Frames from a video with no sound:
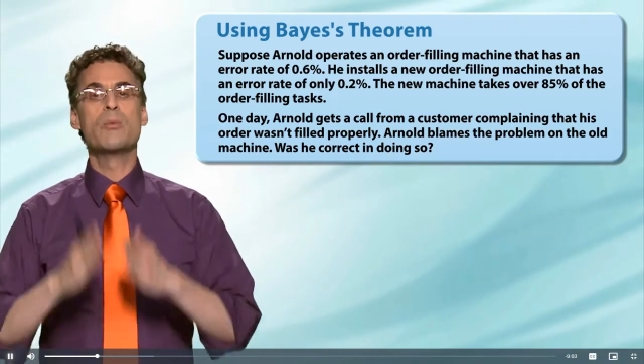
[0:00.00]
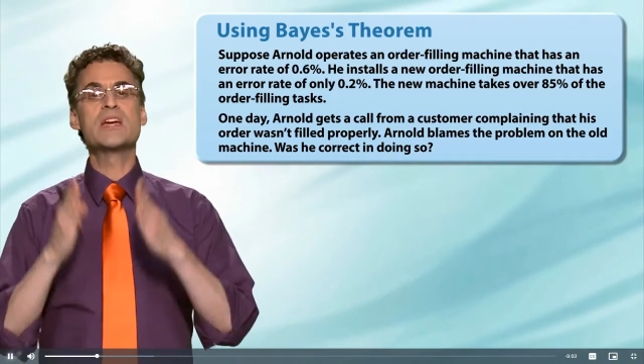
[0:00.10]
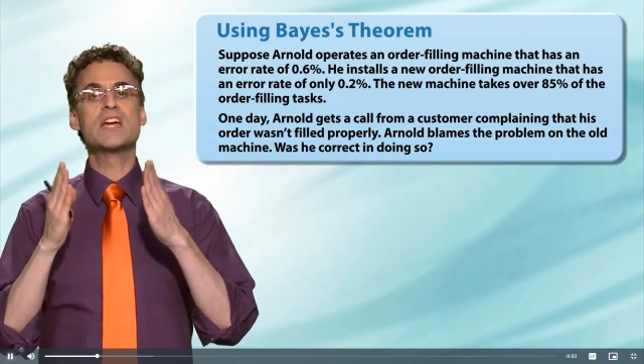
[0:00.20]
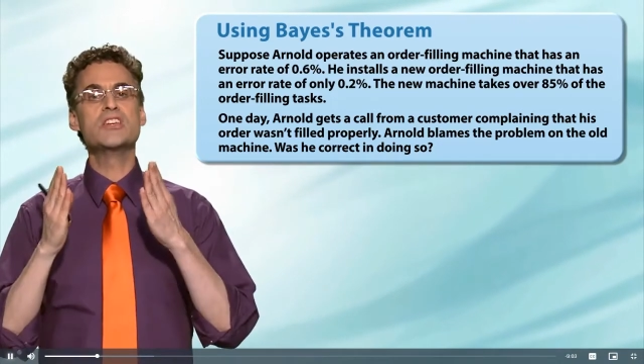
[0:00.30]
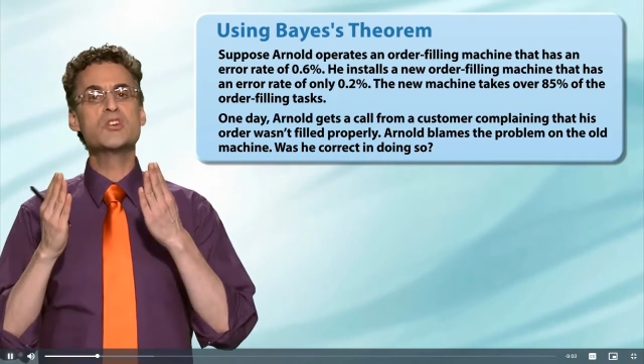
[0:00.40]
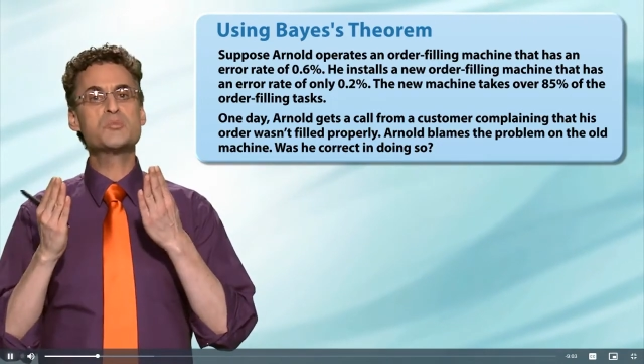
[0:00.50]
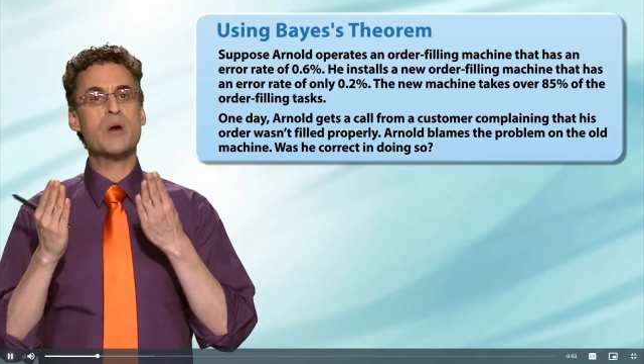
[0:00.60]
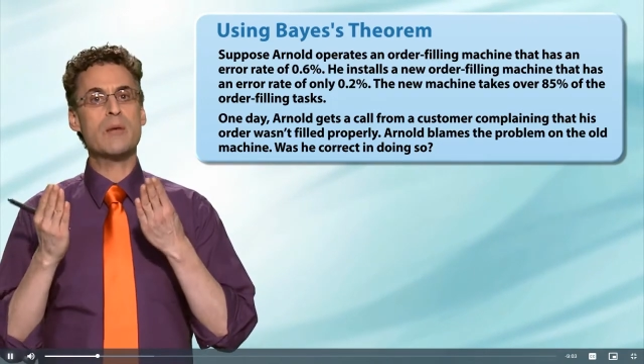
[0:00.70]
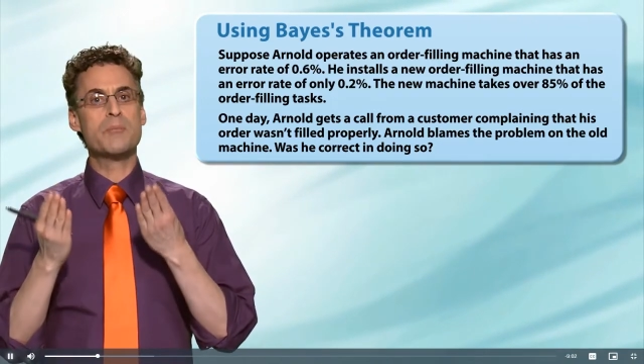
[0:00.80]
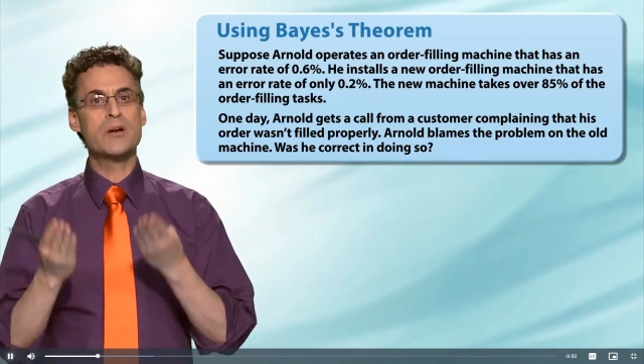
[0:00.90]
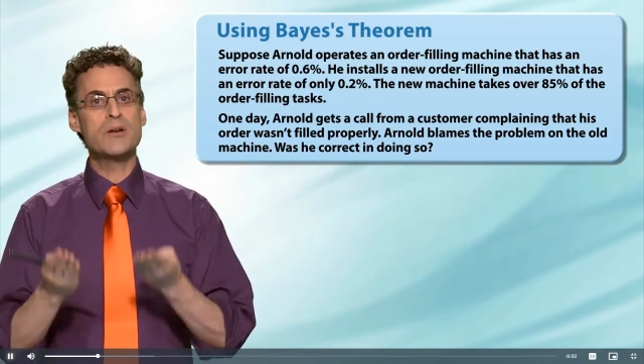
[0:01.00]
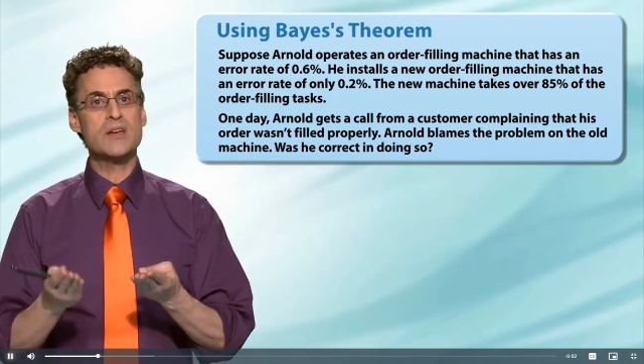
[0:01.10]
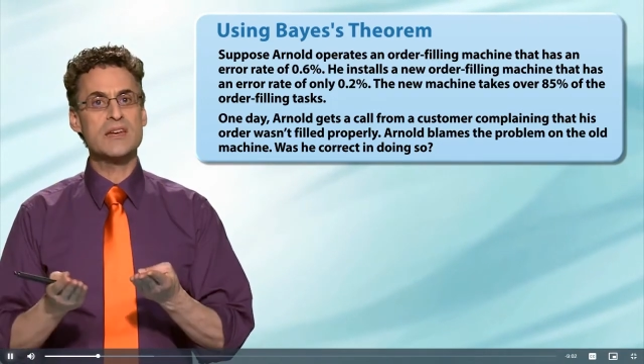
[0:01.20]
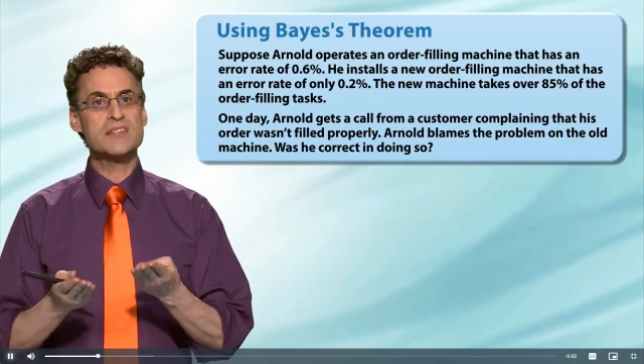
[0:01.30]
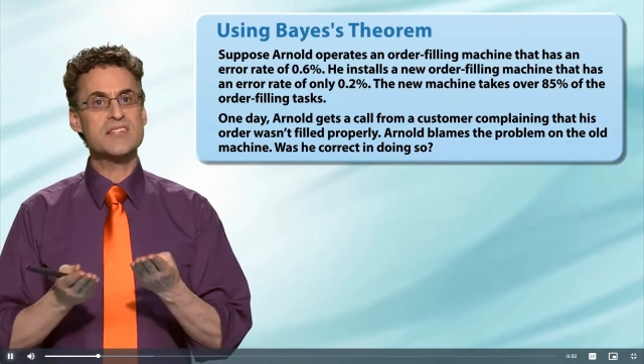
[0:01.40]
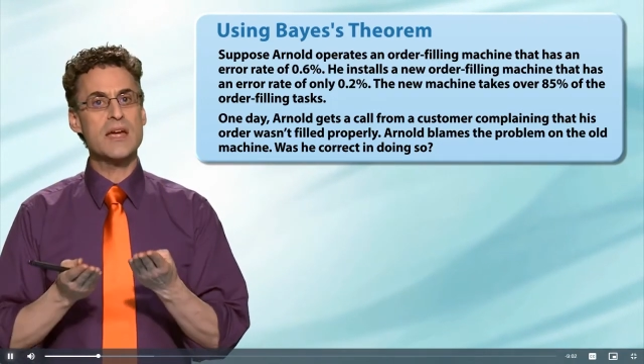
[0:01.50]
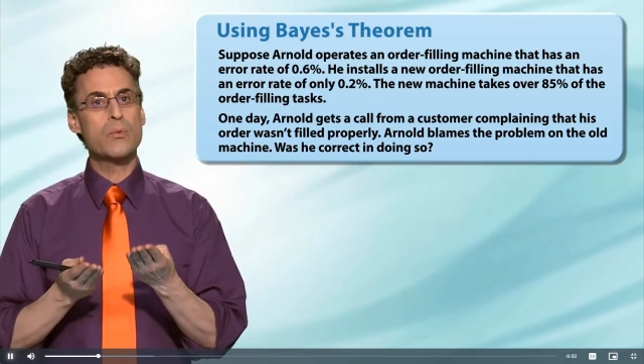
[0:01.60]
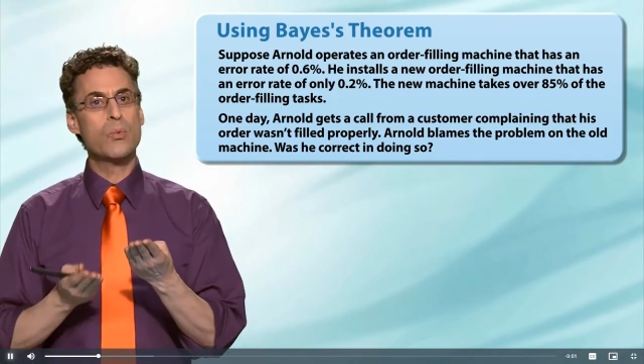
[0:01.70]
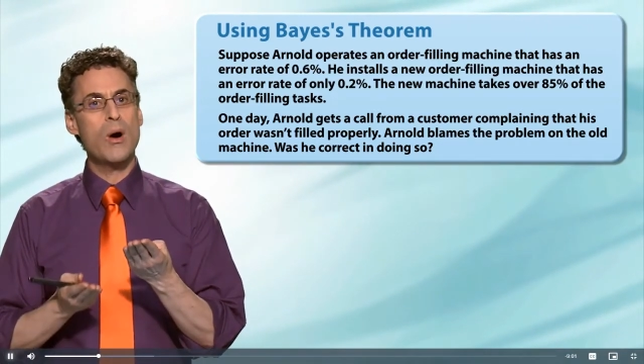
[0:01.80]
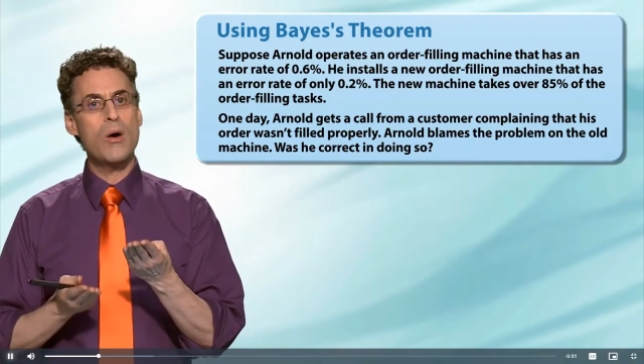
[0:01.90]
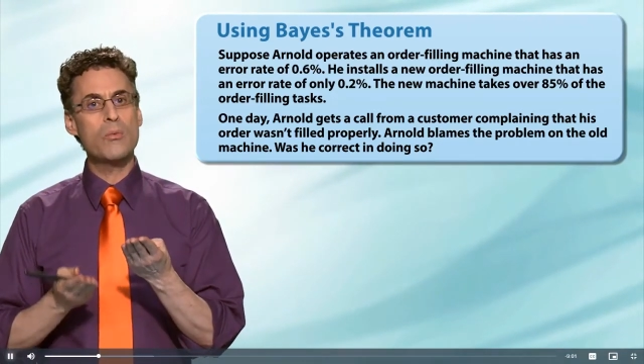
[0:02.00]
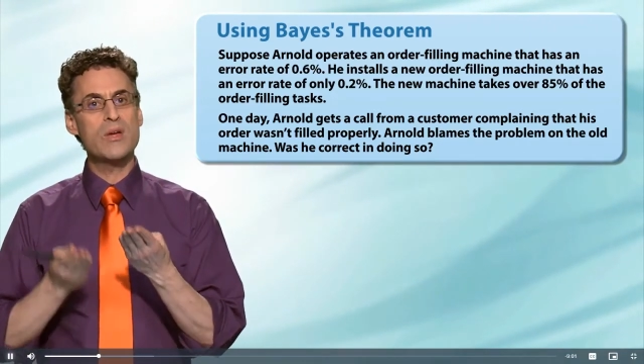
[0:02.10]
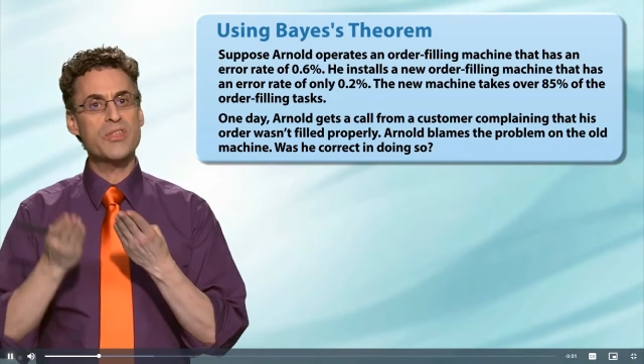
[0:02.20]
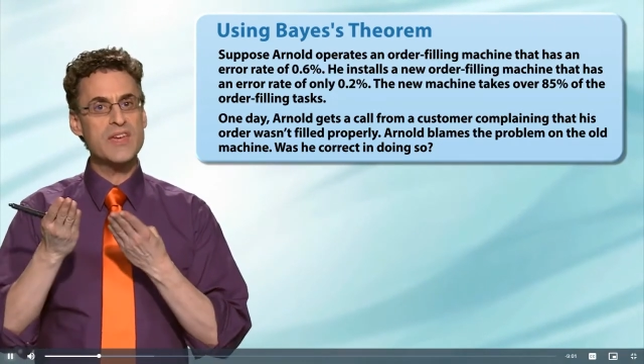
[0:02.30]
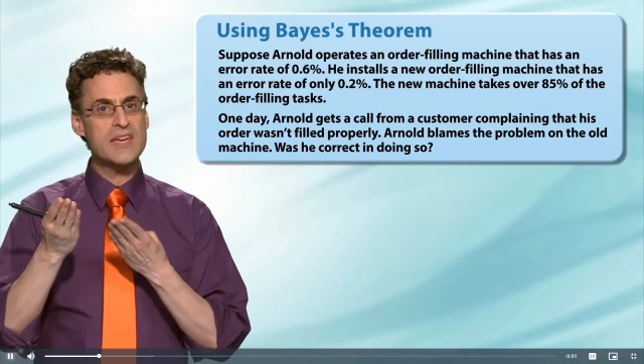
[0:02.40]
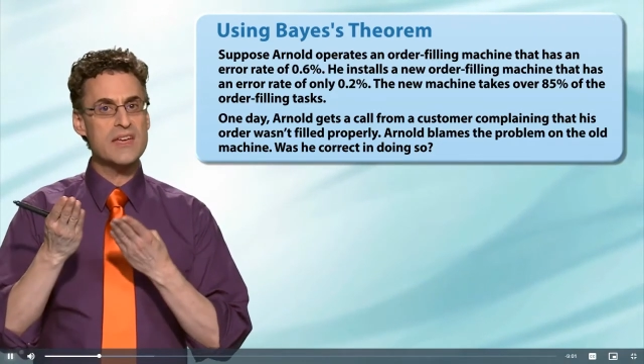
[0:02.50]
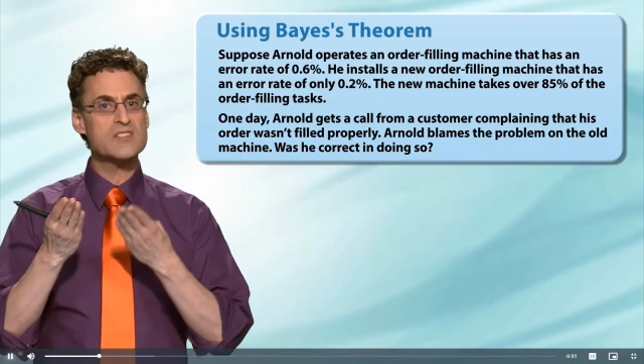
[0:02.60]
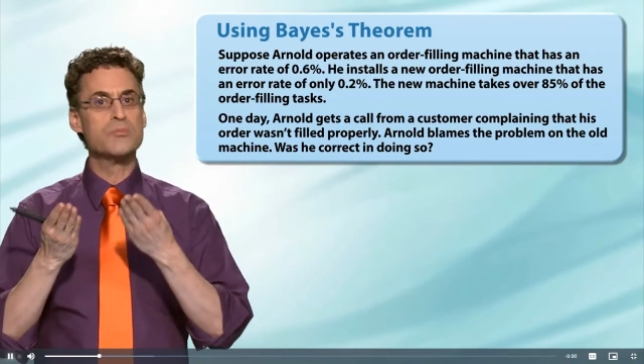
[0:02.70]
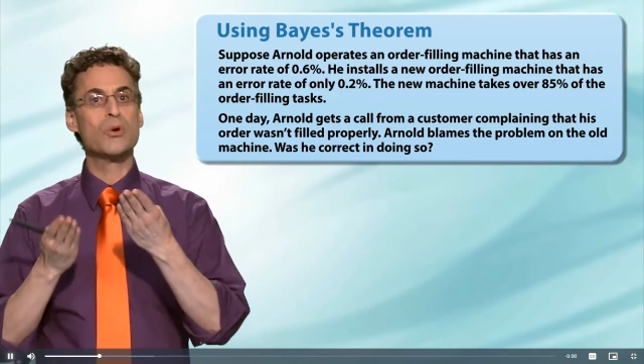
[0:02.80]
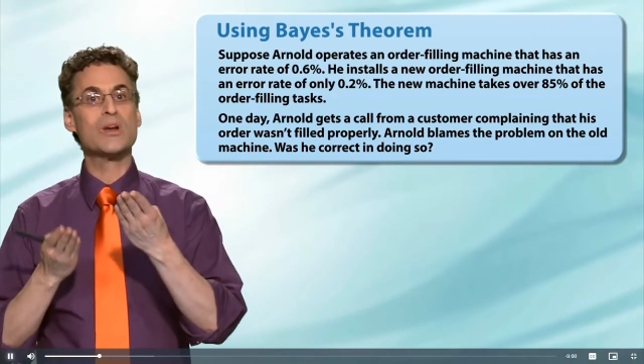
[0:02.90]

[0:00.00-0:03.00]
But we can use probability to say what we think is